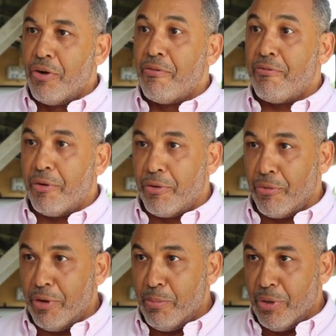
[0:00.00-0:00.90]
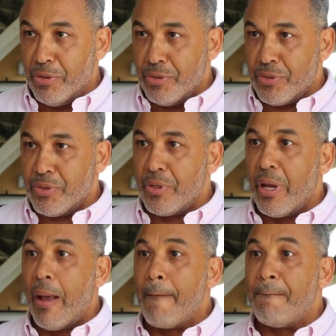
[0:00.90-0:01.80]
for 3 months
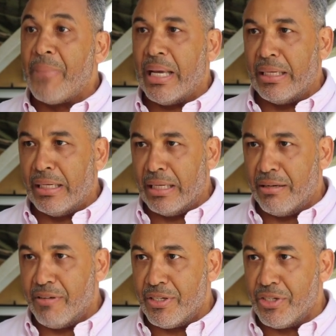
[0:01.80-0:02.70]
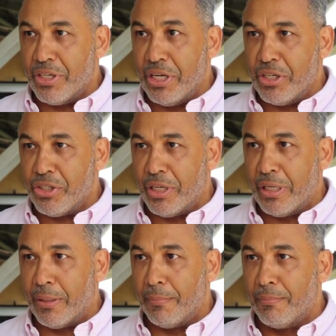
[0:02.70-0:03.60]
pending investigation.